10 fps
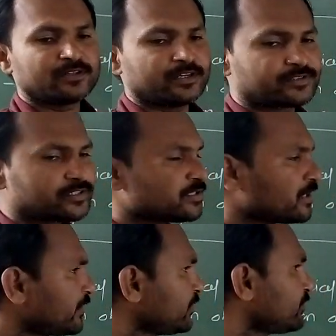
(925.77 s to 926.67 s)
and such
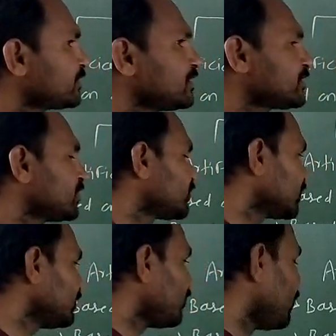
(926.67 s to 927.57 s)
artificial
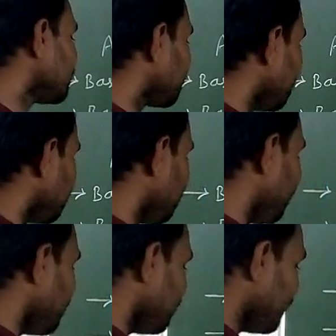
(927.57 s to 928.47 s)
system was
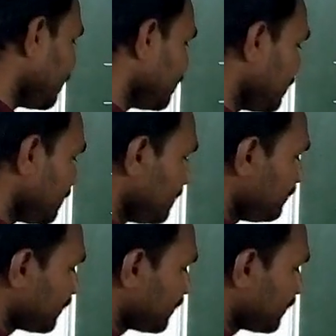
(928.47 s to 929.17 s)
classified by the